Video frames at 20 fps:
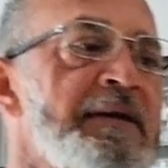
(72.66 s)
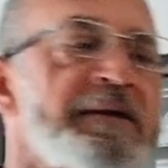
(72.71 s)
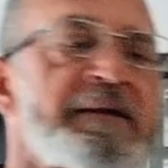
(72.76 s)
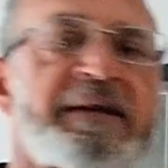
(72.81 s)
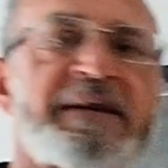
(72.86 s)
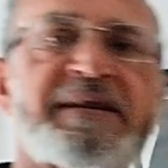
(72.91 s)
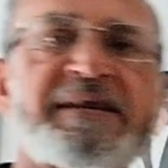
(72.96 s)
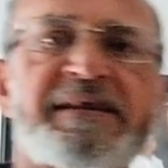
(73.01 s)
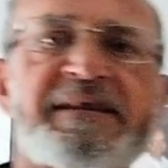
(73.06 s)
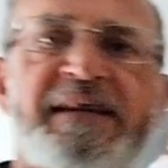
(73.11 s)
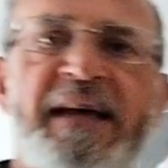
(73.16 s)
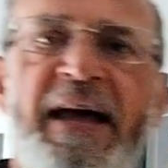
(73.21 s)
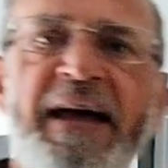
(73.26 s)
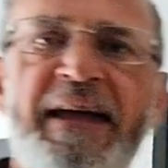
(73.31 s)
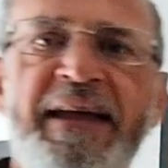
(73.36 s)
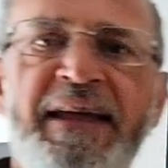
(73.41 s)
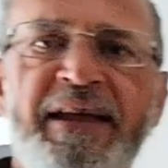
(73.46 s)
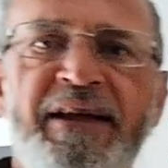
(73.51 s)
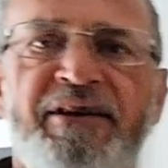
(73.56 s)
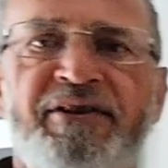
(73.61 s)
This is
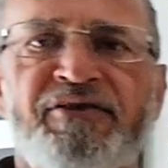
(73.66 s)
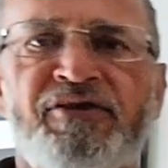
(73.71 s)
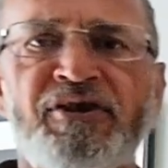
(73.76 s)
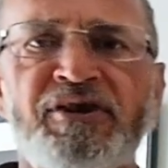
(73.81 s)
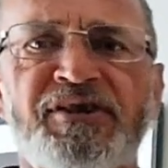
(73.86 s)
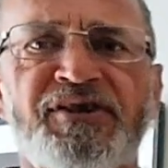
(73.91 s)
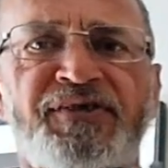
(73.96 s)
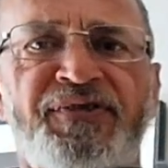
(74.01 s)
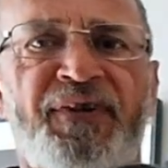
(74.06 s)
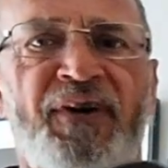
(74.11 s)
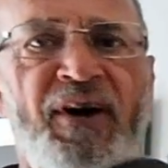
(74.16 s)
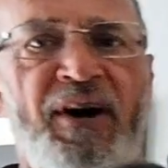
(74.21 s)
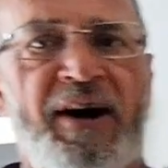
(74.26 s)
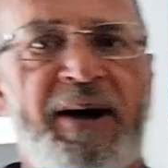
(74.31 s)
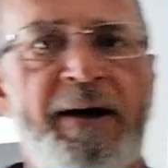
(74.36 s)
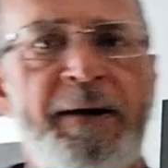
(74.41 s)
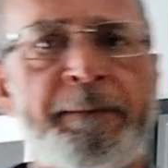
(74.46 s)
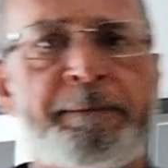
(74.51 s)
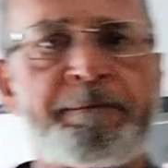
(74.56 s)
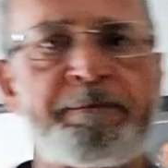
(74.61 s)
a
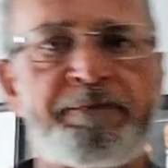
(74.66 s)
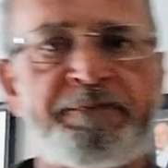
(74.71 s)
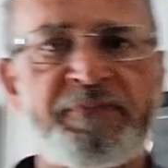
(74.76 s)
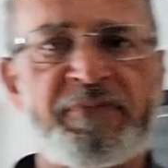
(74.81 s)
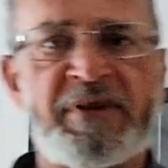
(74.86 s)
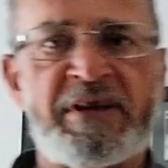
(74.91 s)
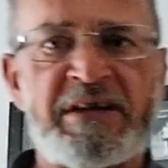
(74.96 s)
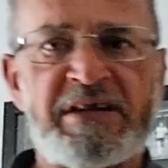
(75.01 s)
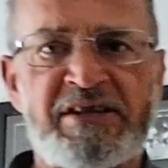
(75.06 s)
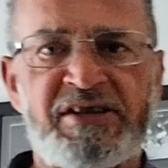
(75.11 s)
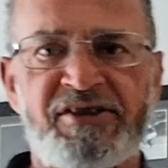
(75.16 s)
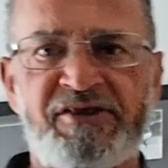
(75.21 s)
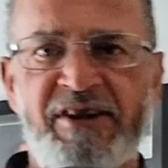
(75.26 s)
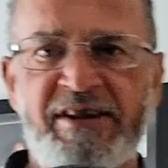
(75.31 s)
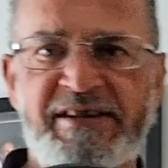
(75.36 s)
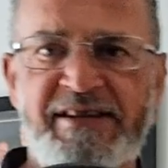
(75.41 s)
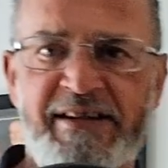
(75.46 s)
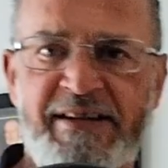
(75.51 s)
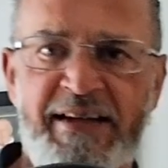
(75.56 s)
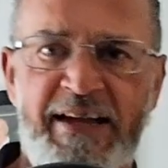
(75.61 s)
Crossfire
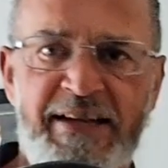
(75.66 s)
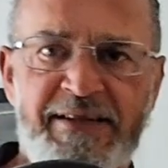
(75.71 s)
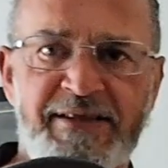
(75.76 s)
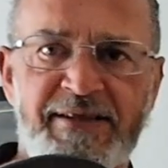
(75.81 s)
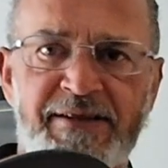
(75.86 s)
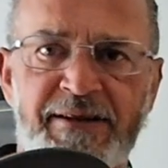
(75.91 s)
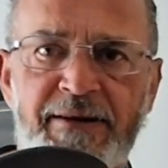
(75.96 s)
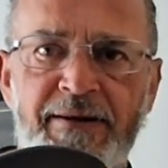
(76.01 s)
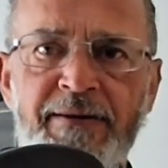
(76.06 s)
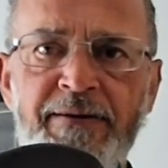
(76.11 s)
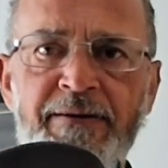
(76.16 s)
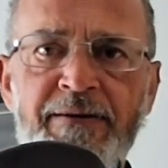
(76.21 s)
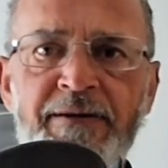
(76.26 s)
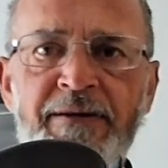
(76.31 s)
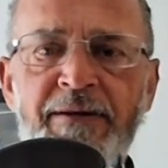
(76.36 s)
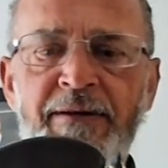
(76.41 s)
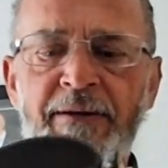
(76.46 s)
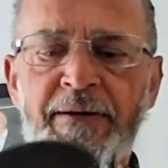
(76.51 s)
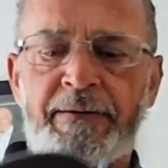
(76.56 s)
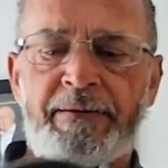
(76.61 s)
Stratocaster.
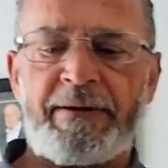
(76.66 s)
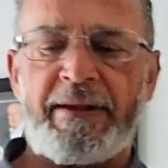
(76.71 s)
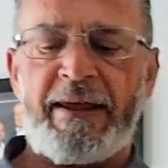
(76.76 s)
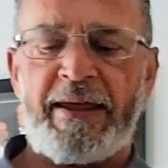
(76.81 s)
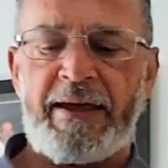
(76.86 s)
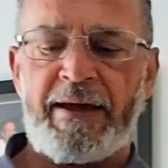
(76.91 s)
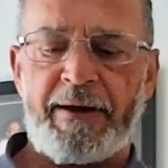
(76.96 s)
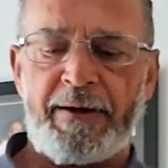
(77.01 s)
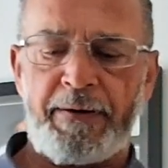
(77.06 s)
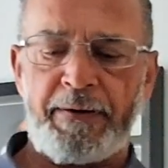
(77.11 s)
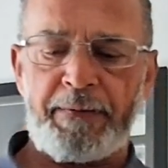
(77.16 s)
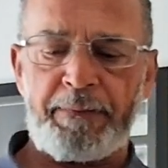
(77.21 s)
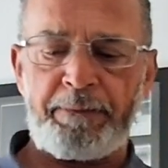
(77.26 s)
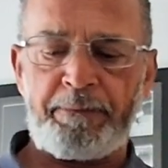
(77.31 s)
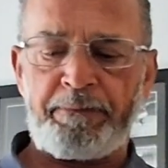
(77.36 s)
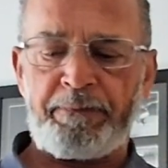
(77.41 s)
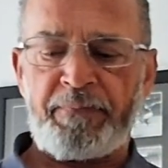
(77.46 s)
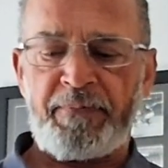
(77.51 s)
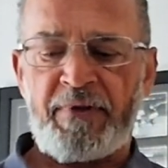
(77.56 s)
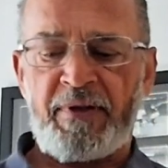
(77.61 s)
Now,
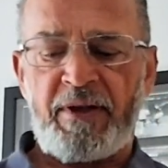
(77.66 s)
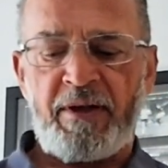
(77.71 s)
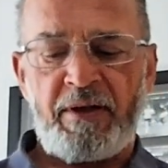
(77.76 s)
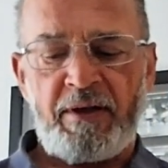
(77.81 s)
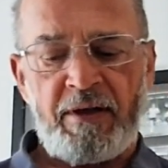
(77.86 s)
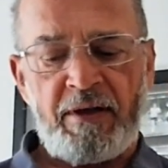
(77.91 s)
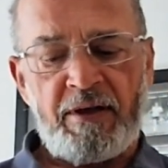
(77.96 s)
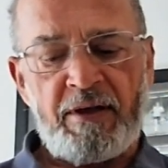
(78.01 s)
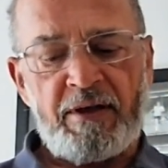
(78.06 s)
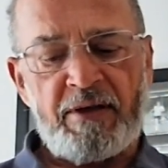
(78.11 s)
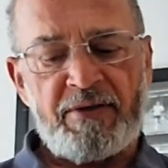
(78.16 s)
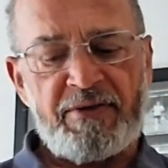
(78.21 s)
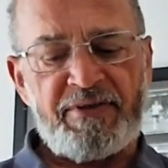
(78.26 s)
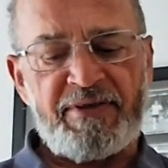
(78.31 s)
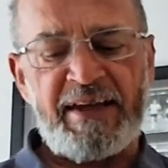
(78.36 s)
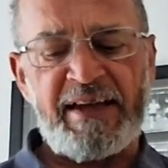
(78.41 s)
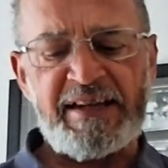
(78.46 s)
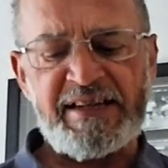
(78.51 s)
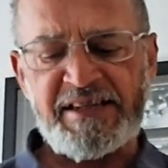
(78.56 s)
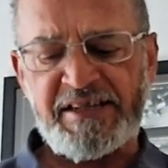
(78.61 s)

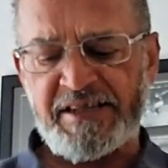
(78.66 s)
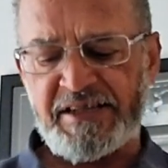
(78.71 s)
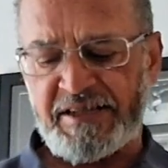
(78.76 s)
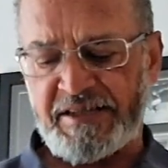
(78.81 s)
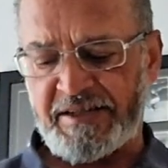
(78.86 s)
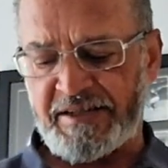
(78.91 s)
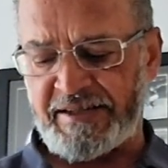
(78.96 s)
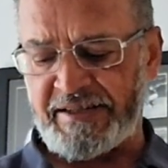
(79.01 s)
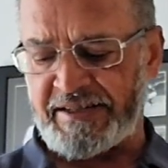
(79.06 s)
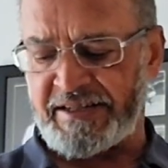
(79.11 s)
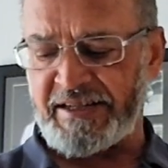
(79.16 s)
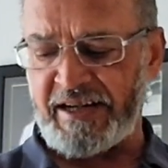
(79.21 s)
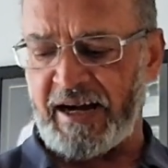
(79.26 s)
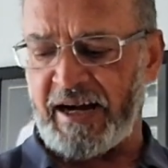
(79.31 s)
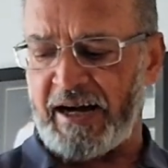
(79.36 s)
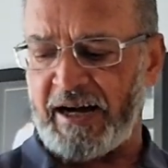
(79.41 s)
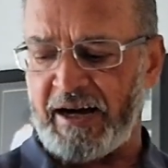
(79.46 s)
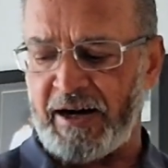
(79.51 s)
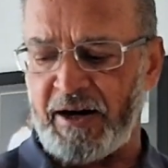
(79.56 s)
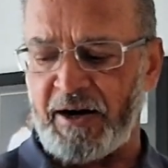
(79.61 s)
this
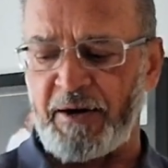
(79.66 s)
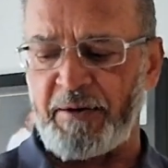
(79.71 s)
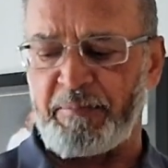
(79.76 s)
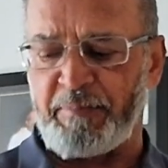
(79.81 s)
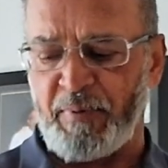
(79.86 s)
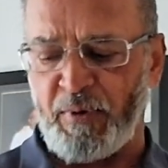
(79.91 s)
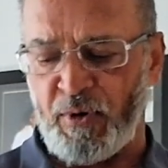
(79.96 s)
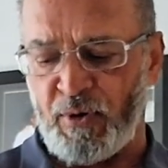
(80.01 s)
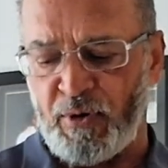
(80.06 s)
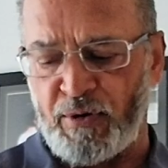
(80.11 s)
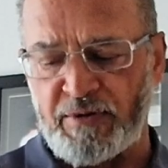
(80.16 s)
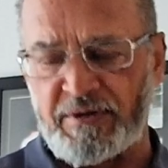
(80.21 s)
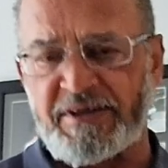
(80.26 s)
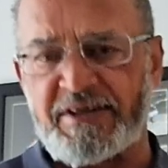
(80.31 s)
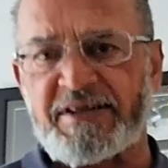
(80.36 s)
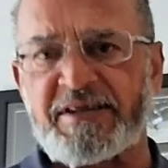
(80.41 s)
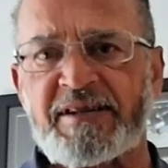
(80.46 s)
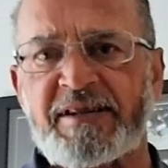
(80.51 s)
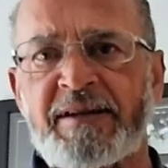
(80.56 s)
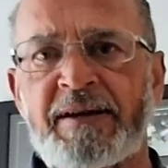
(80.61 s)
guitar I
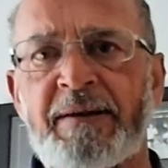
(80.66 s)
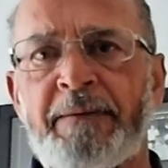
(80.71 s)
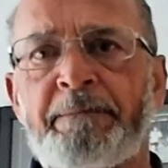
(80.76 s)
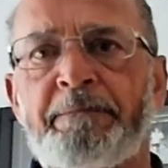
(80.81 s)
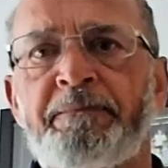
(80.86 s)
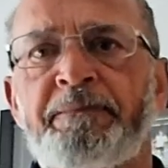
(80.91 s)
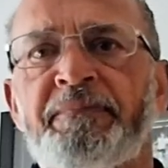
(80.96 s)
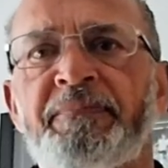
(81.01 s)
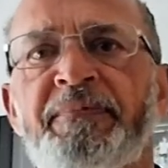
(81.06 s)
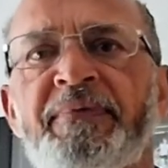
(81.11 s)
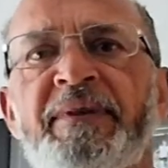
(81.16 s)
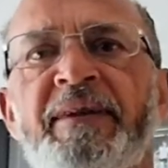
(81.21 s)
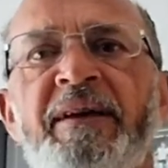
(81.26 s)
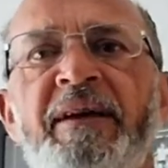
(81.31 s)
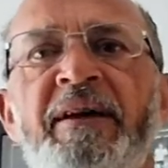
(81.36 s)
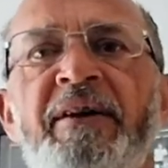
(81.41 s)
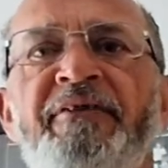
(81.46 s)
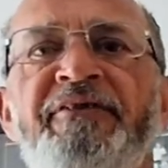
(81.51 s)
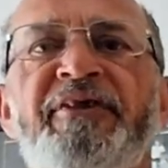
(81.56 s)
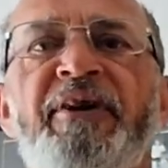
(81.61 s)
bought
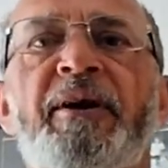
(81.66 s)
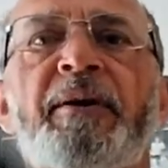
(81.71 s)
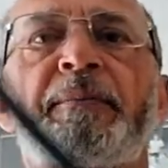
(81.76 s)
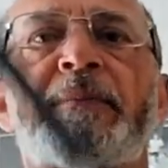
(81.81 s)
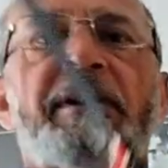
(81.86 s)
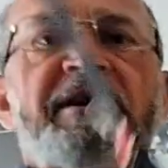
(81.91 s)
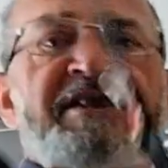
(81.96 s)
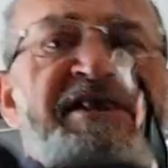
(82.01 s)
from a